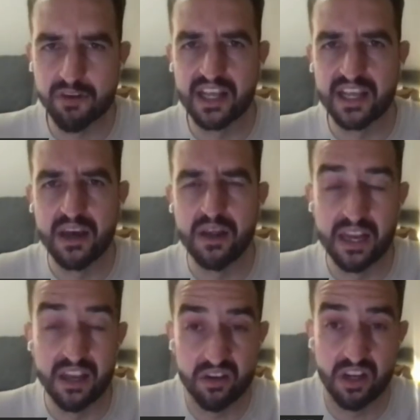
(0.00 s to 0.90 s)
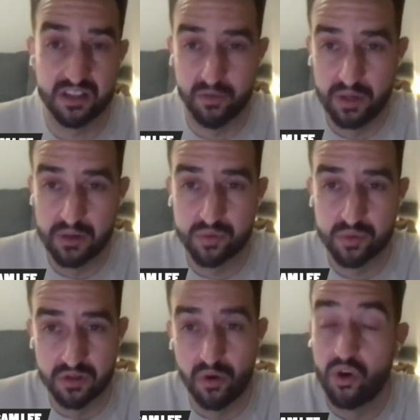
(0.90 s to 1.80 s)
really. It looked like the wheels
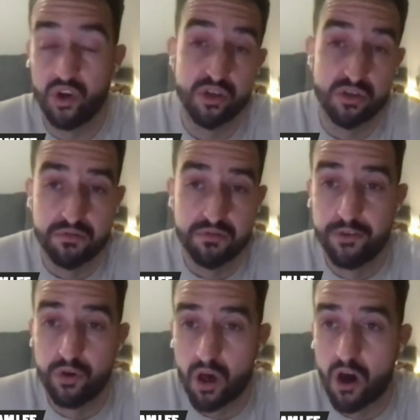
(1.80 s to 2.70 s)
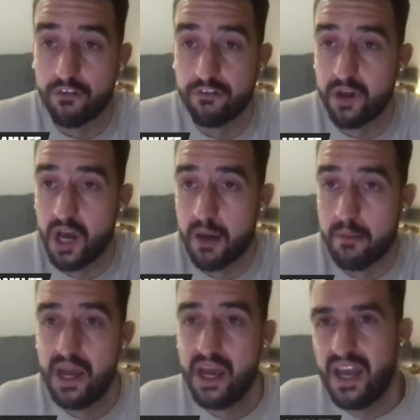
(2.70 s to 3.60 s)
were, or could fall off.
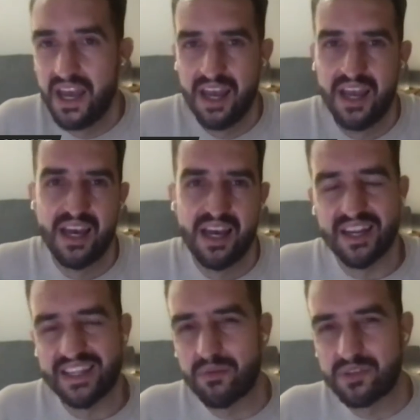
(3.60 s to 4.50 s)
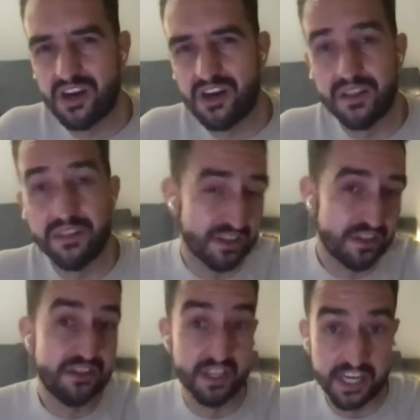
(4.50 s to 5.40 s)
That was kind of
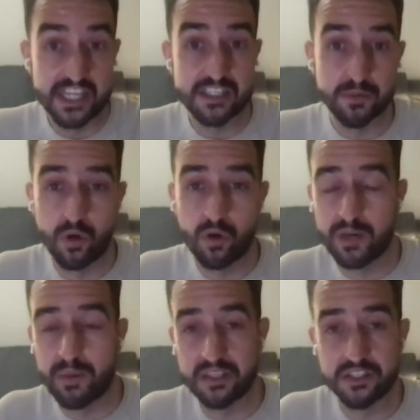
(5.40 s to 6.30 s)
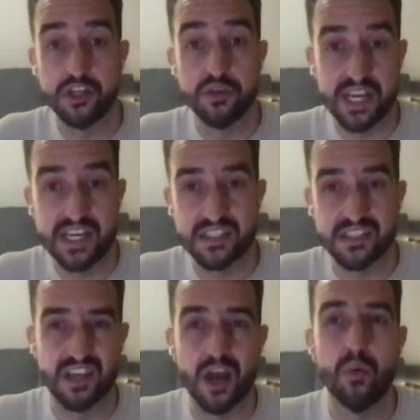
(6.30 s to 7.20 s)
the season I'm talking about 2
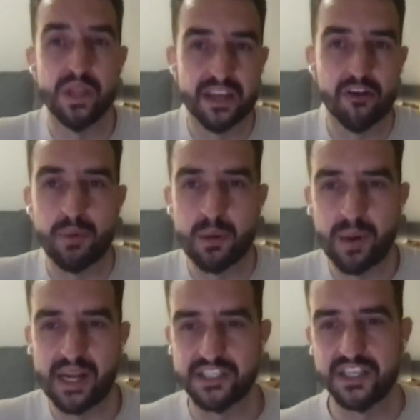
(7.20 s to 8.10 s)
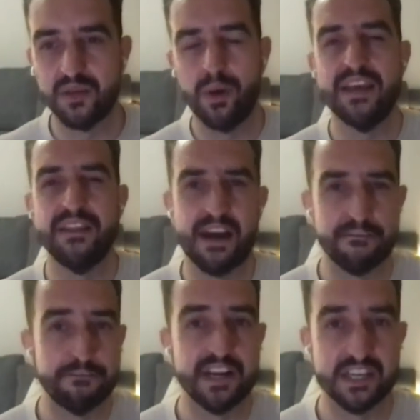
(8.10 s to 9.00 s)
seasons ago when they were a bit patchy. The way that
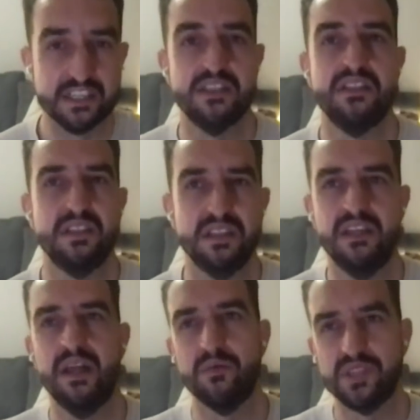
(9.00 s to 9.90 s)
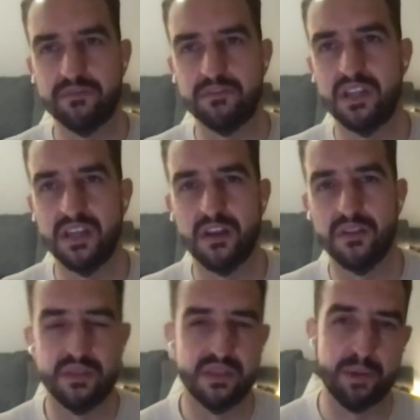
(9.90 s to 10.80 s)
finished, that was after, you know,
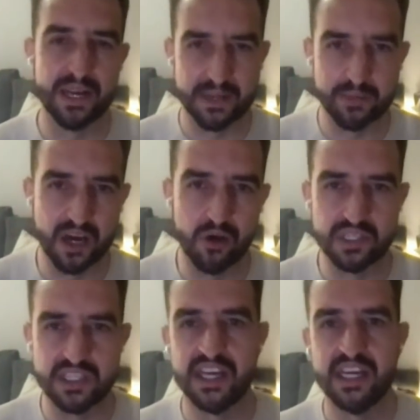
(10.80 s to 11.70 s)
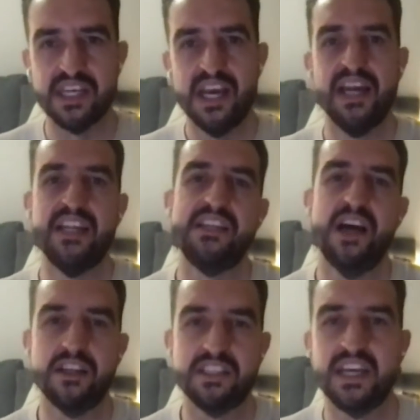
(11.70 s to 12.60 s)
the pandemic halted things. It
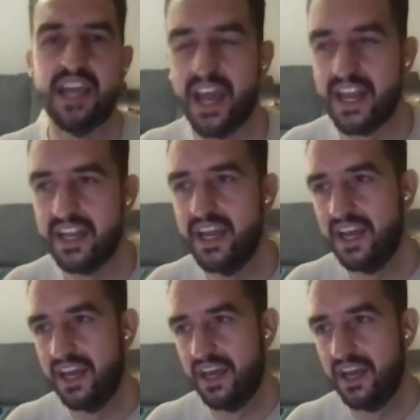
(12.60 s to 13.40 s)
started again.